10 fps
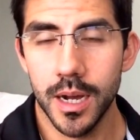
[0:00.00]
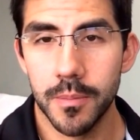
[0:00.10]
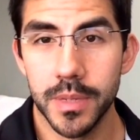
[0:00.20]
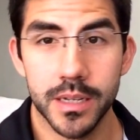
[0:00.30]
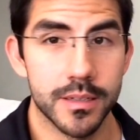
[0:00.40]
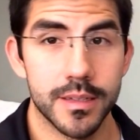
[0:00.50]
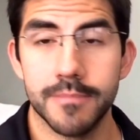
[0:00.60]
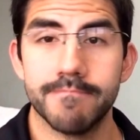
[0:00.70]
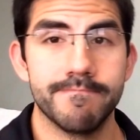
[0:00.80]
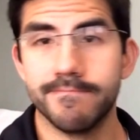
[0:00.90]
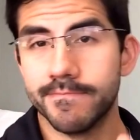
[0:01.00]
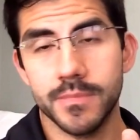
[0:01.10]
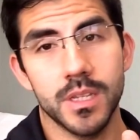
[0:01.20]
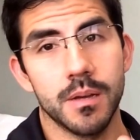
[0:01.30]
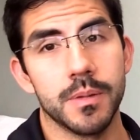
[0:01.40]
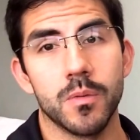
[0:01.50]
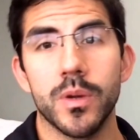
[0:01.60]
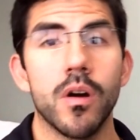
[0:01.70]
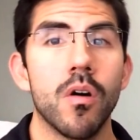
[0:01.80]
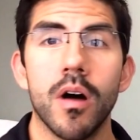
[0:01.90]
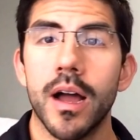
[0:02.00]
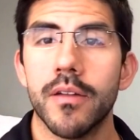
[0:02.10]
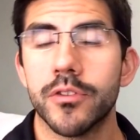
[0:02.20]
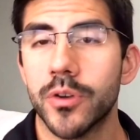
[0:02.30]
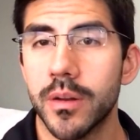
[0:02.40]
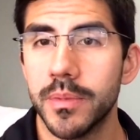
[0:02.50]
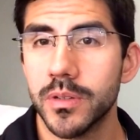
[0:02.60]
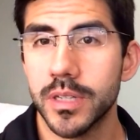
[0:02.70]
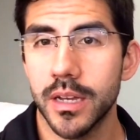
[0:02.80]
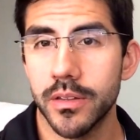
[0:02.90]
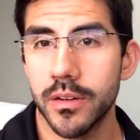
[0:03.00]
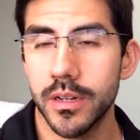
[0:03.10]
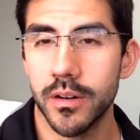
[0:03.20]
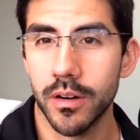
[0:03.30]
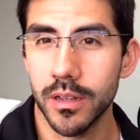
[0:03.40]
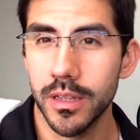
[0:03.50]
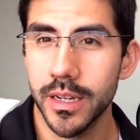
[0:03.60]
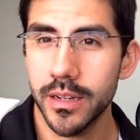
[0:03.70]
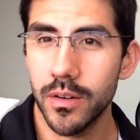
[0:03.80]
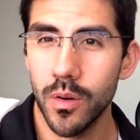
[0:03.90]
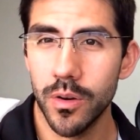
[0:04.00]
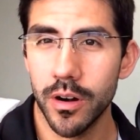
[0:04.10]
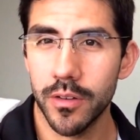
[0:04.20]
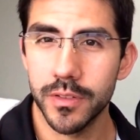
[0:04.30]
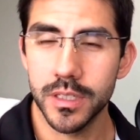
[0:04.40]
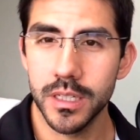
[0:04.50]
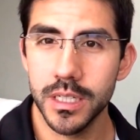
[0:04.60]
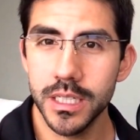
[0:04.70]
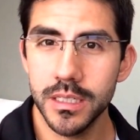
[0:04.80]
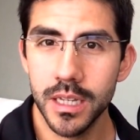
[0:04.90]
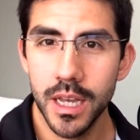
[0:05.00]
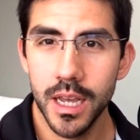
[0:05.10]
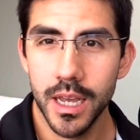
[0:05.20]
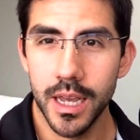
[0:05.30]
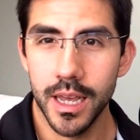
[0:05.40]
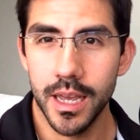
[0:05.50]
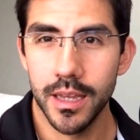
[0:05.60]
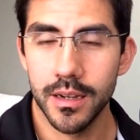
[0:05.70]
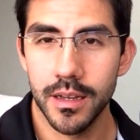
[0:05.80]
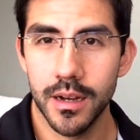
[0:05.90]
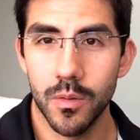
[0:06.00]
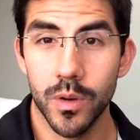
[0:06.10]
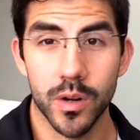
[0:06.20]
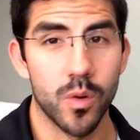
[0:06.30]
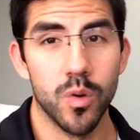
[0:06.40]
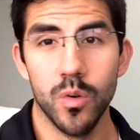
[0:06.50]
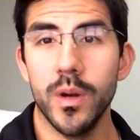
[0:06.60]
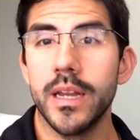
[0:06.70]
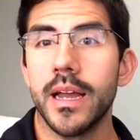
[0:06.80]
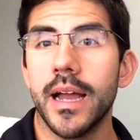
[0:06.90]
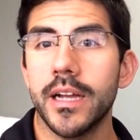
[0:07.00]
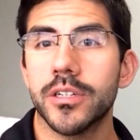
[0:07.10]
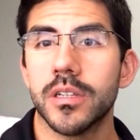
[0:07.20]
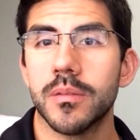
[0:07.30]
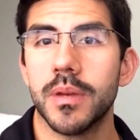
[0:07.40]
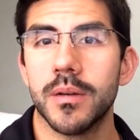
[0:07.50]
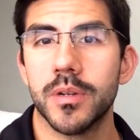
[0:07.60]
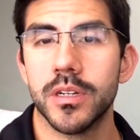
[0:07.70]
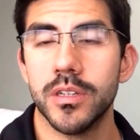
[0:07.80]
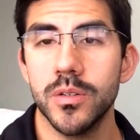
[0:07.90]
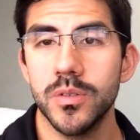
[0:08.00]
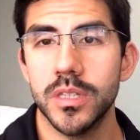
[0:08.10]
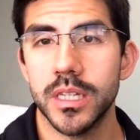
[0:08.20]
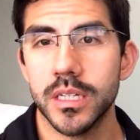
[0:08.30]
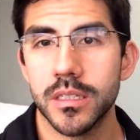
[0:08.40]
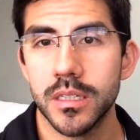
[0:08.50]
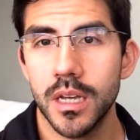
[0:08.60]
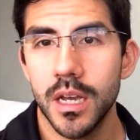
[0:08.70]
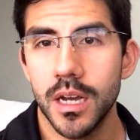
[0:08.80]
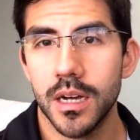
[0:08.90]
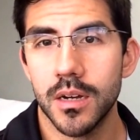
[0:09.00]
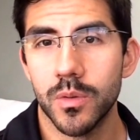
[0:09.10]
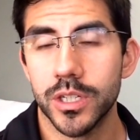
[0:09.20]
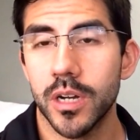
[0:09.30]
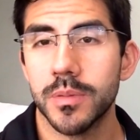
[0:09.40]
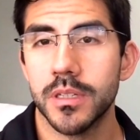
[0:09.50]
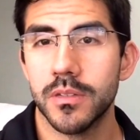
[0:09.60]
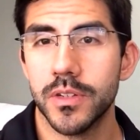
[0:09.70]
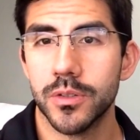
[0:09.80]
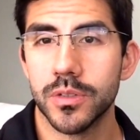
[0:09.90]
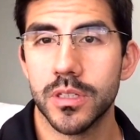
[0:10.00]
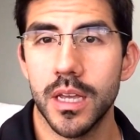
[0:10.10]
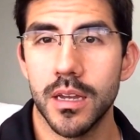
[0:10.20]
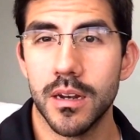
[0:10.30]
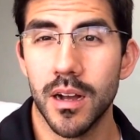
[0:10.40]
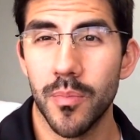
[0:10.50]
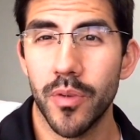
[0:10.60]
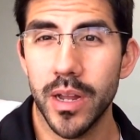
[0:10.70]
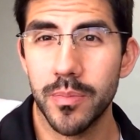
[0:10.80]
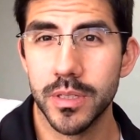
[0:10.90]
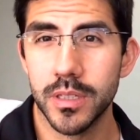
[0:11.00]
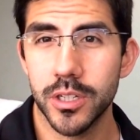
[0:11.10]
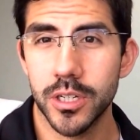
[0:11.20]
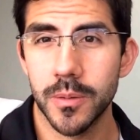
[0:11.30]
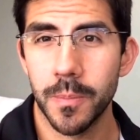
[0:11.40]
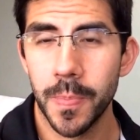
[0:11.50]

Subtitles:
because, I mean, we all have treadmills either in our clinic or in our facilities, and what a cool way to actually be able to use this, which helps individuals stay in an upright position